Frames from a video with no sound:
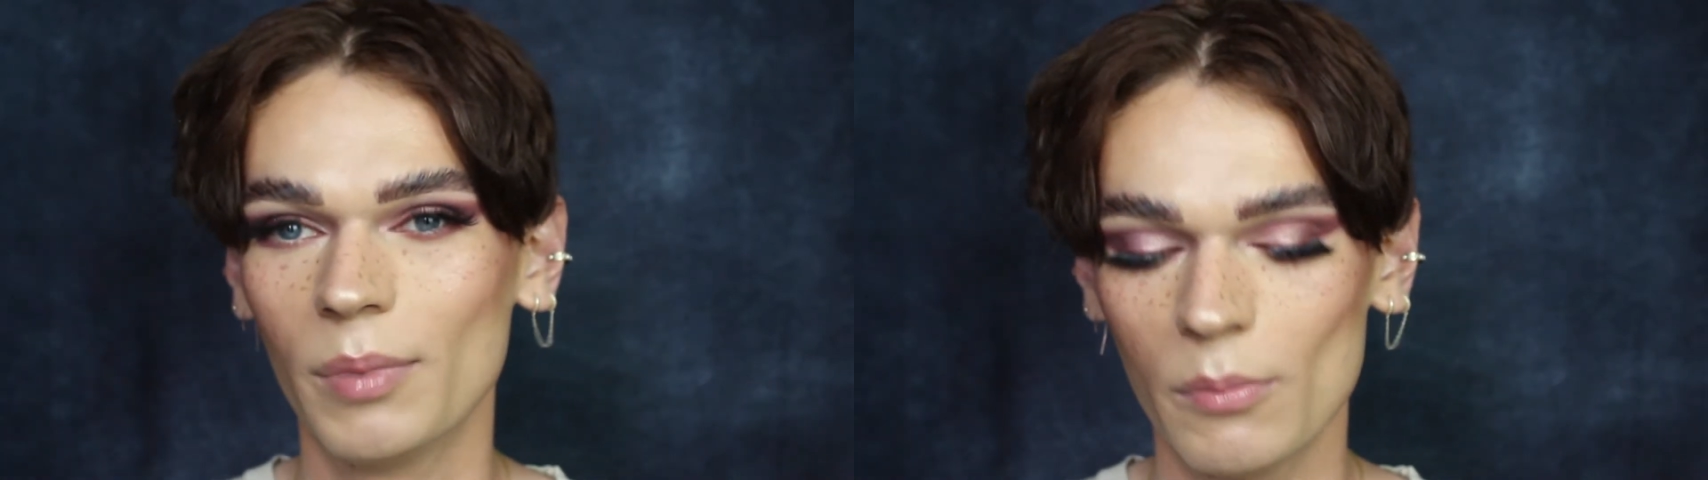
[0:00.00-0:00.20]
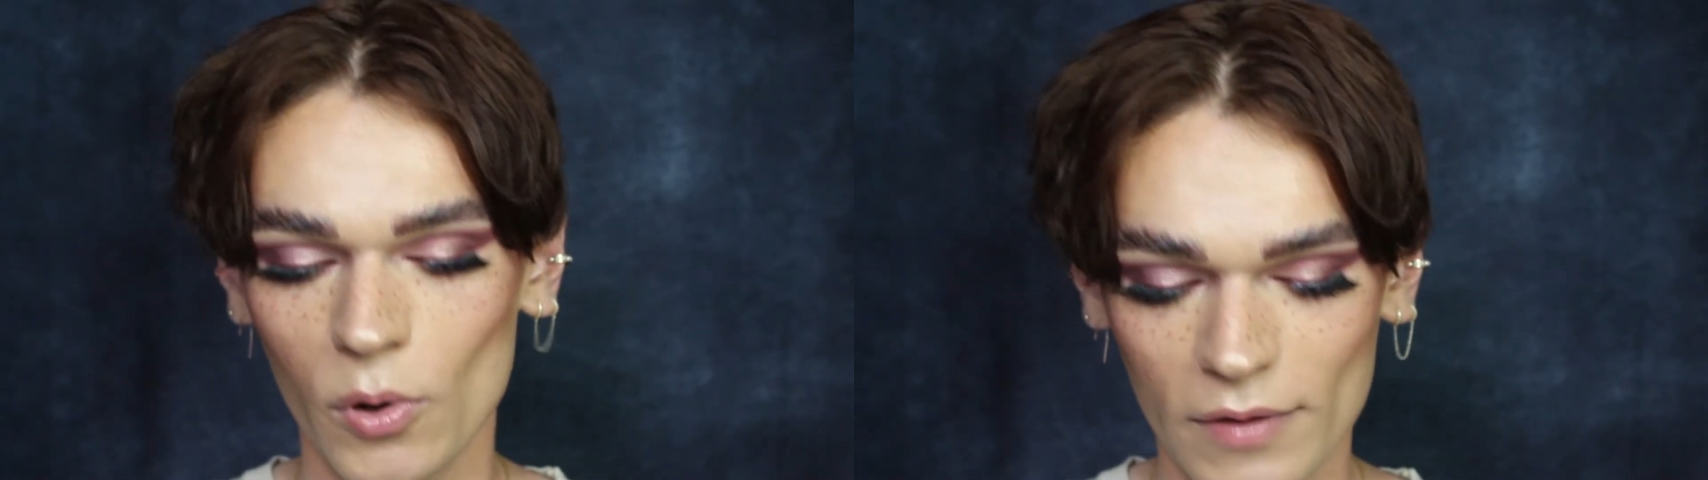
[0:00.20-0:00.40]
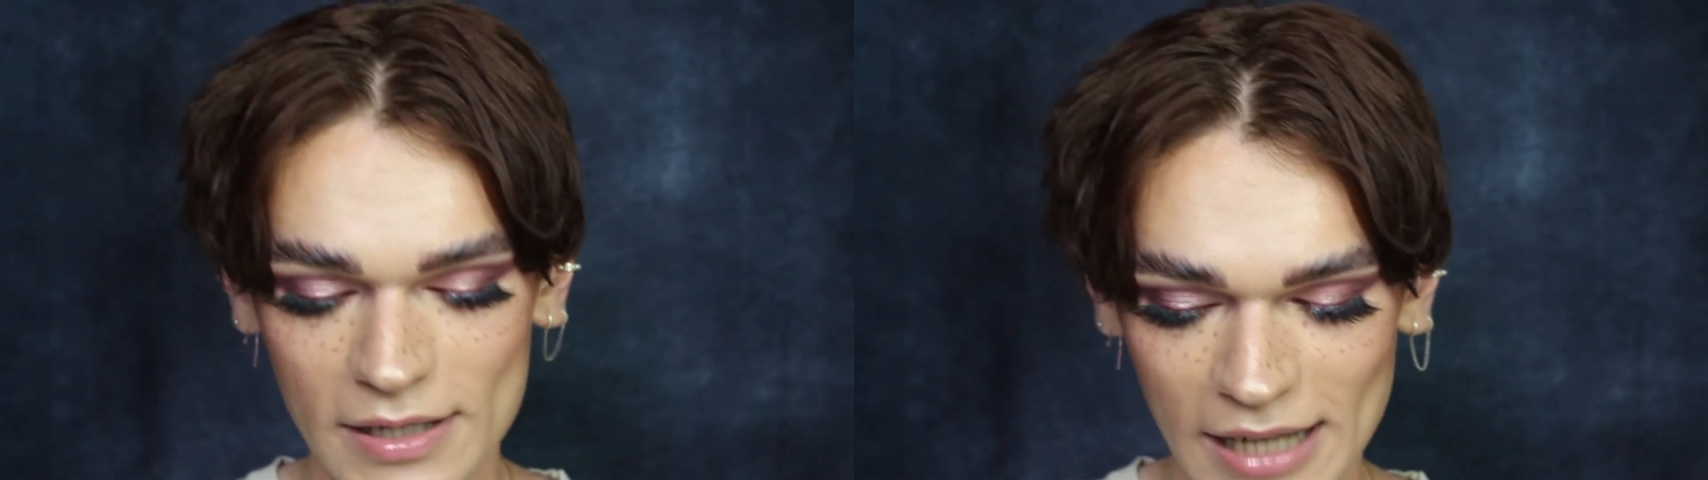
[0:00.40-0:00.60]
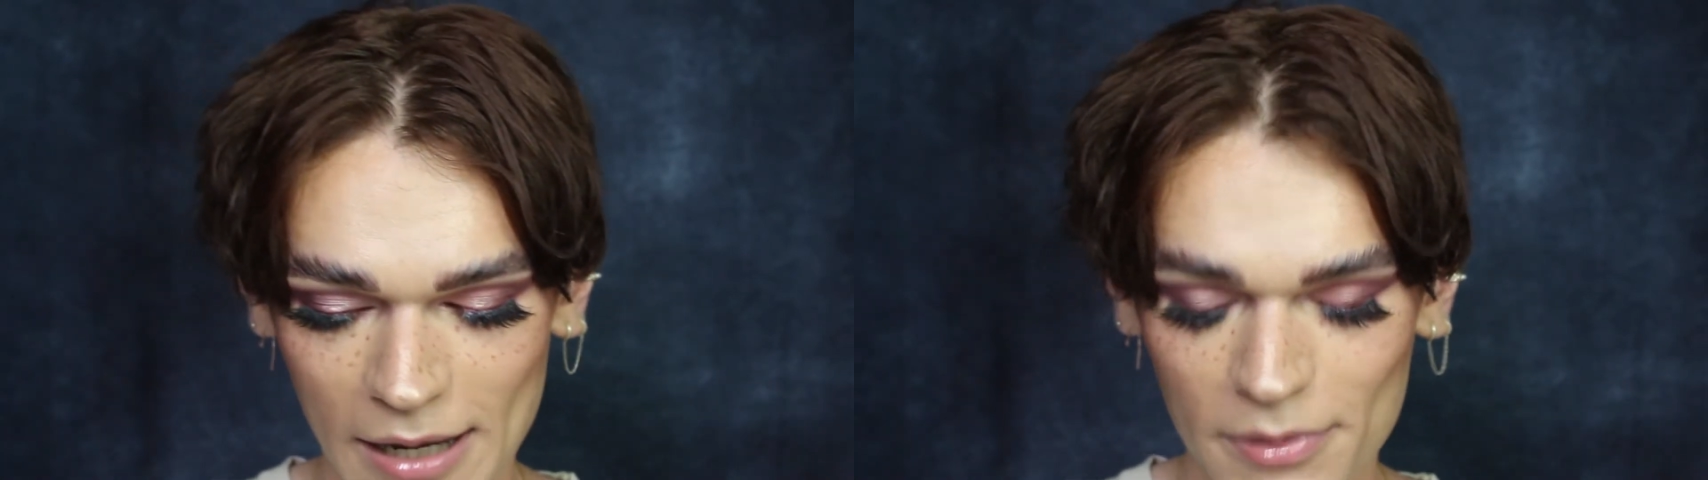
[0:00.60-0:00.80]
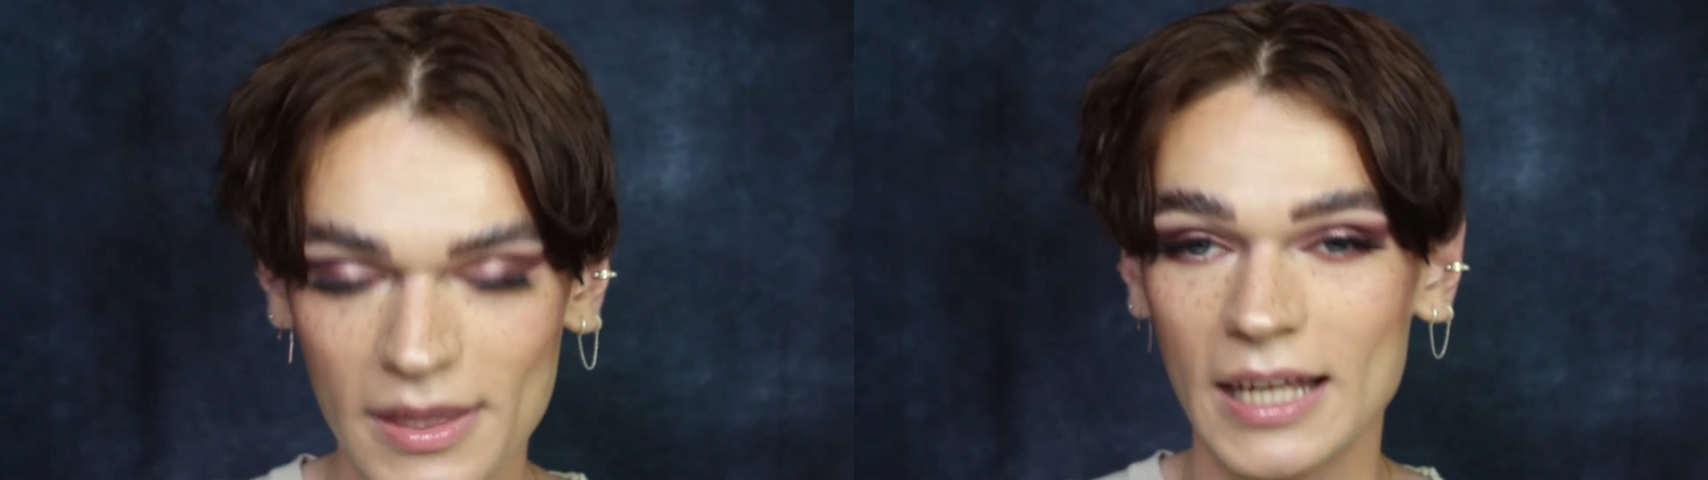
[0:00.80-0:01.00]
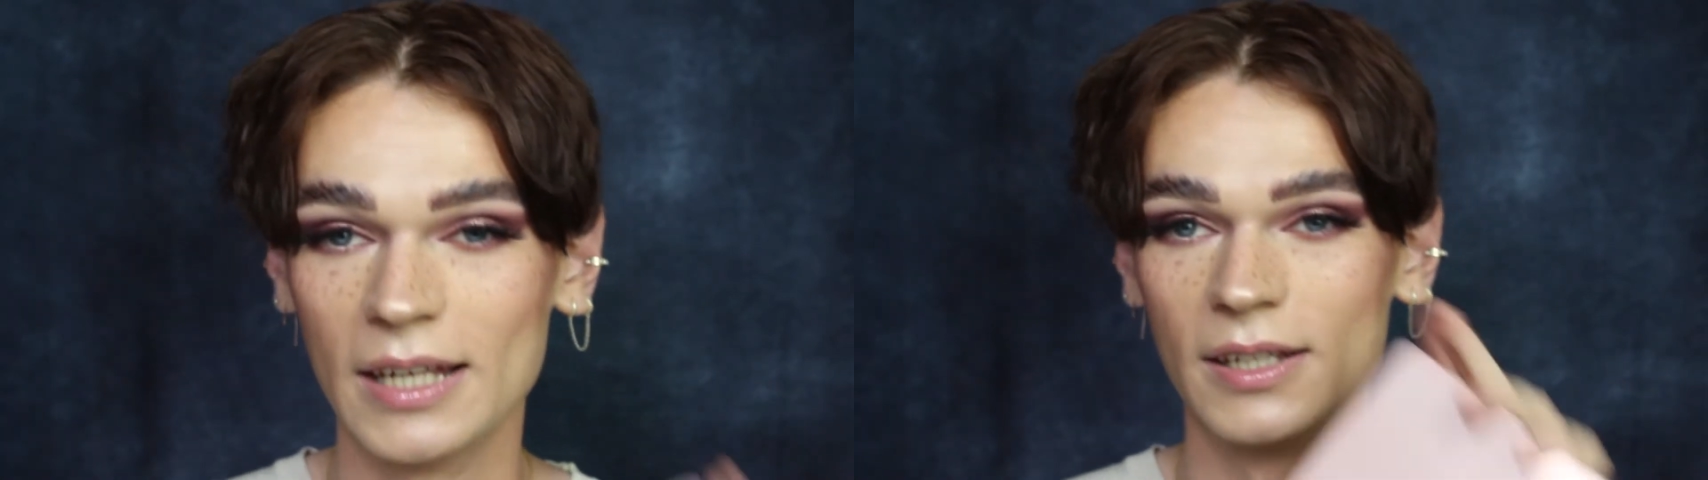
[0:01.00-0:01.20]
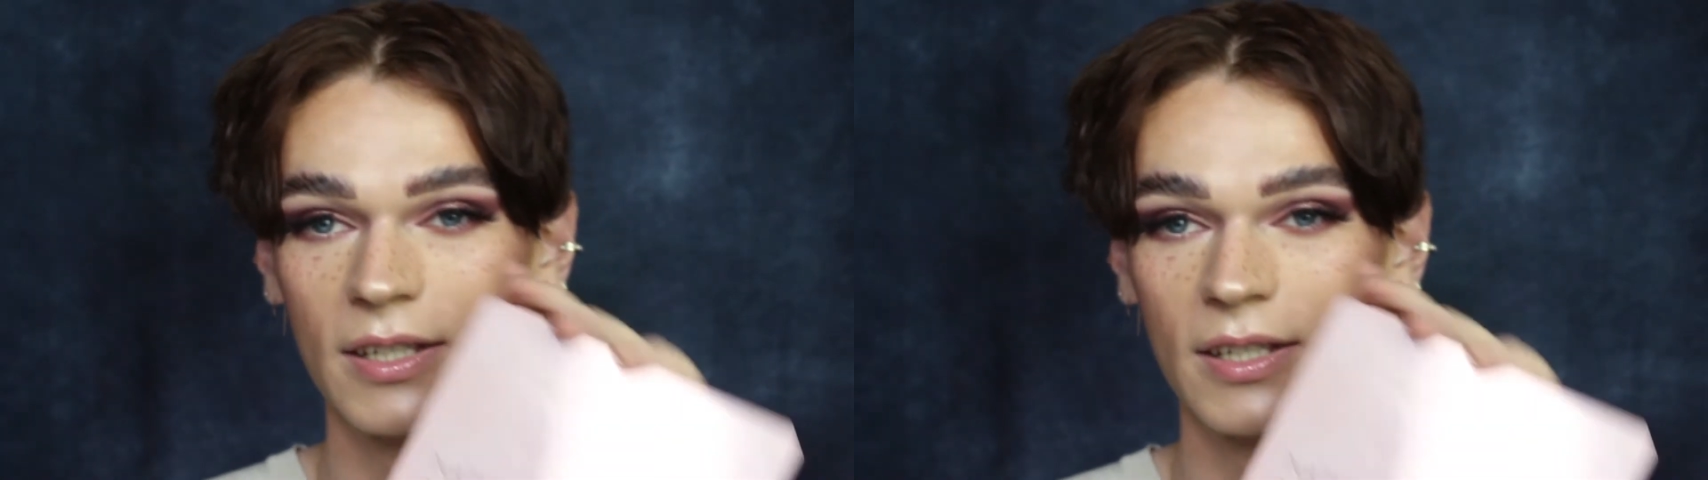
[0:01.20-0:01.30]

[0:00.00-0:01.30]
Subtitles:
a little bit more in depth